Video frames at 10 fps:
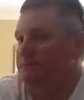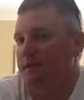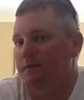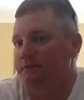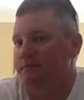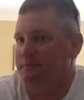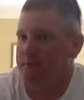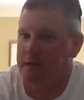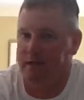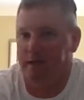And
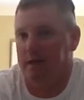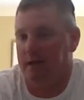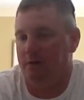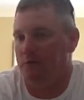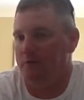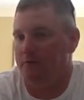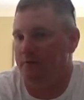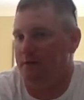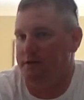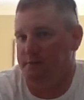I work for
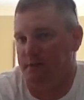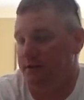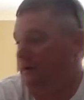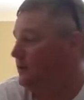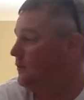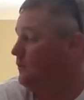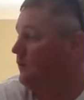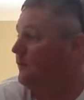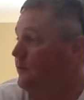my spot, they're going to work for